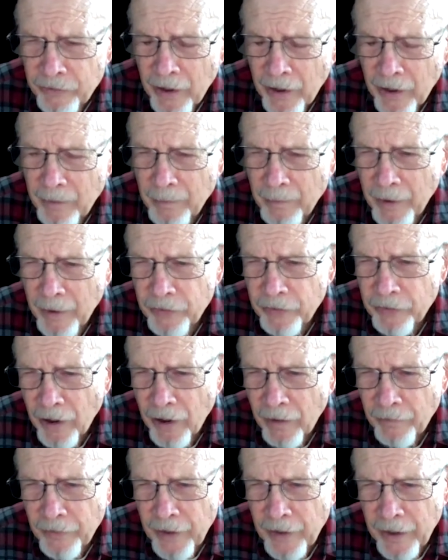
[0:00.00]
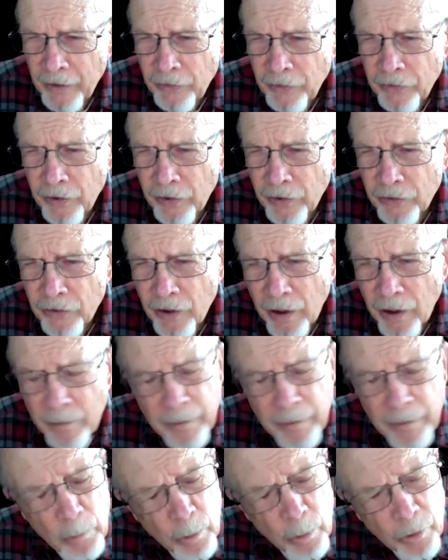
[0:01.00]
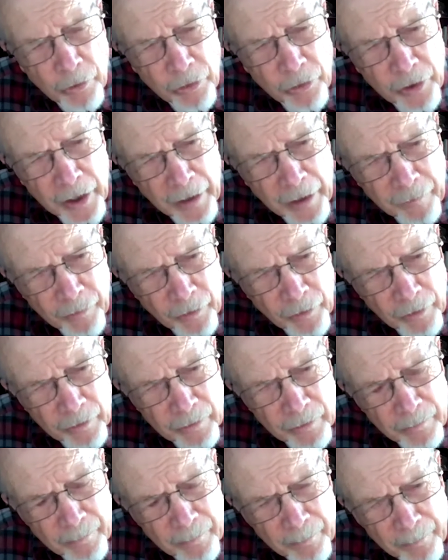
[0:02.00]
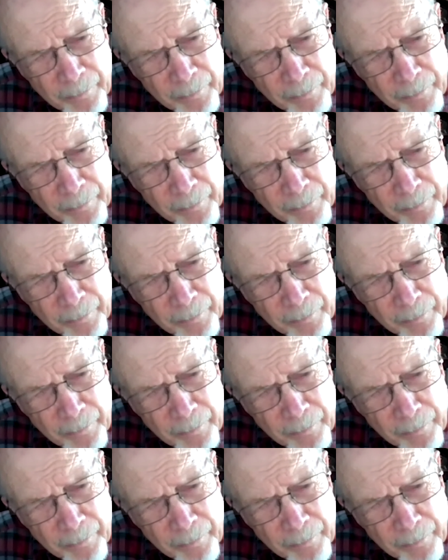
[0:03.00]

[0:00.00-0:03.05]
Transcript: say to myself, is this going to be worth the effort?